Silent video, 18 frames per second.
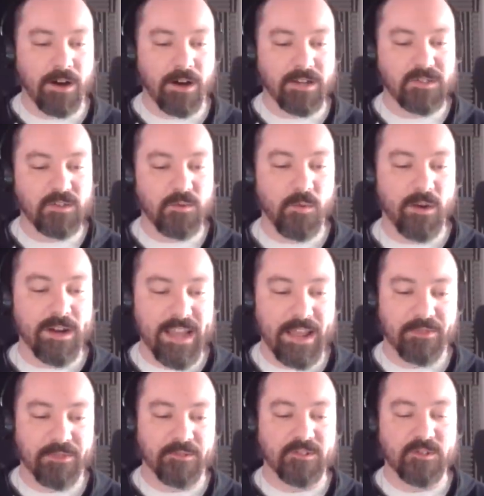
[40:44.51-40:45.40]
August
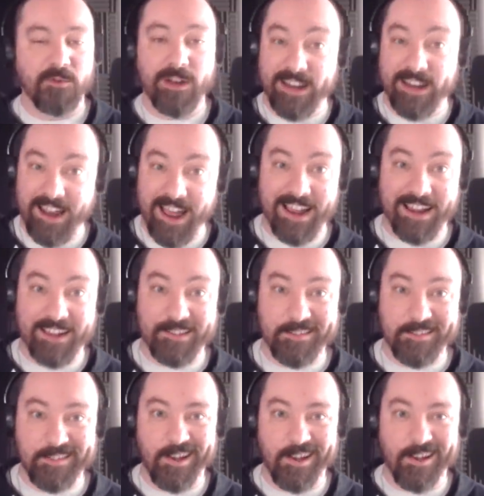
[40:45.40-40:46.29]
28th through 29th.
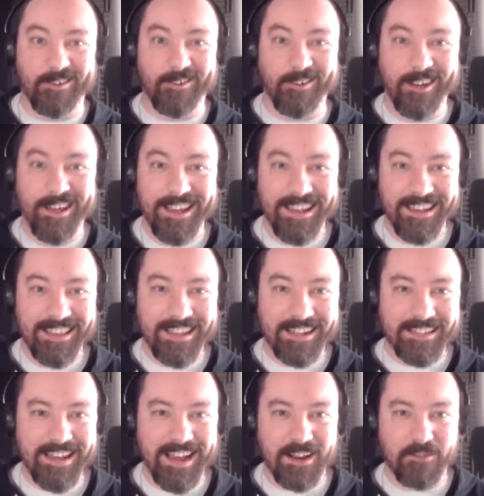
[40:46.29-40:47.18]
So
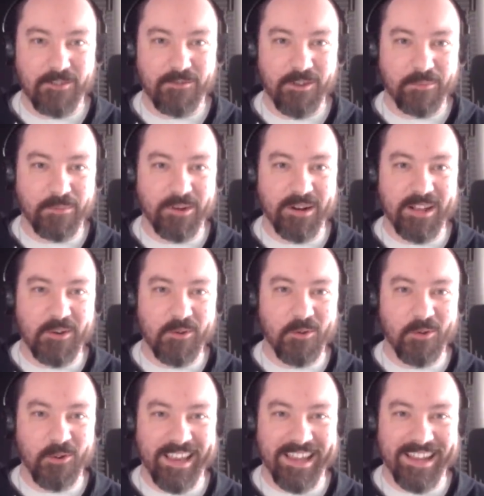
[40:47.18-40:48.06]
it's got to feel pretty
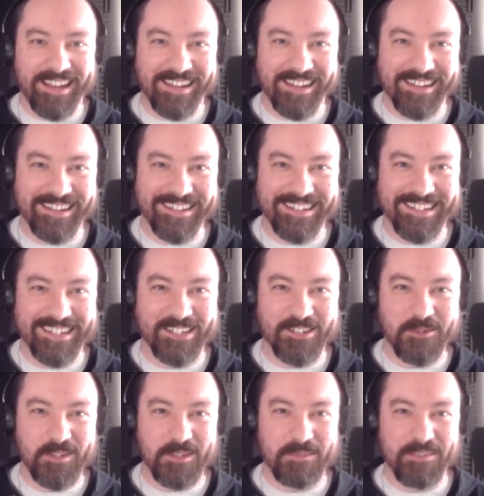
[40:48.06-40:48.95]
cool getting to
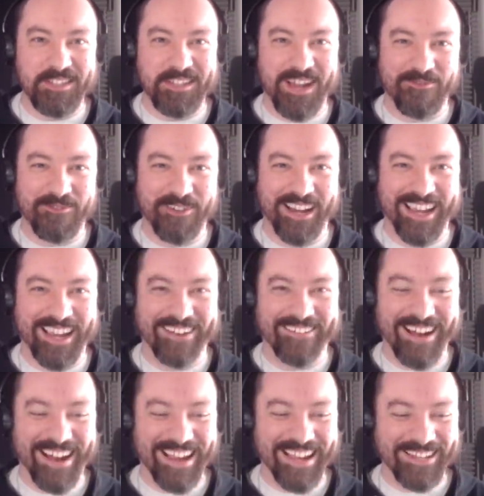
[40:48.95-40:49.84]
do some stuff again,
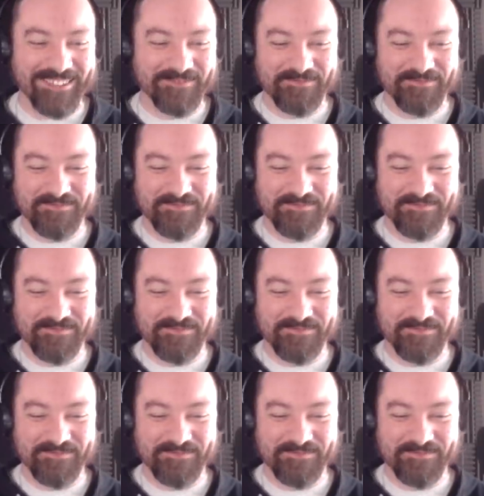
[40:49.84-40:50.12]
right?